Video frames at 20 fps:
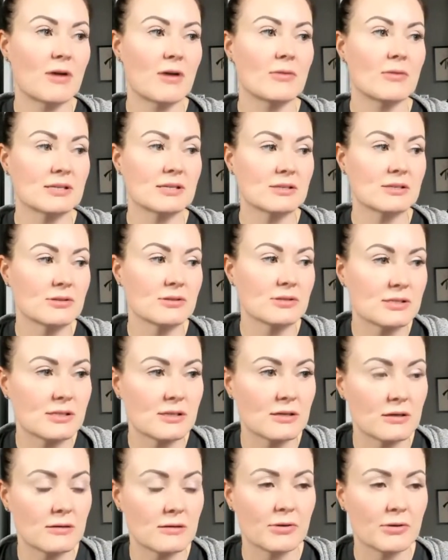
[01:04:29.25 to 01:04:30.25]
muscles
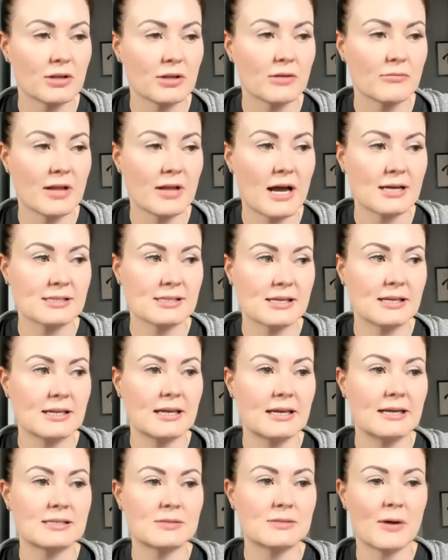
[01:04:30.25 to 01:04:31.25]
the building blocks it needs.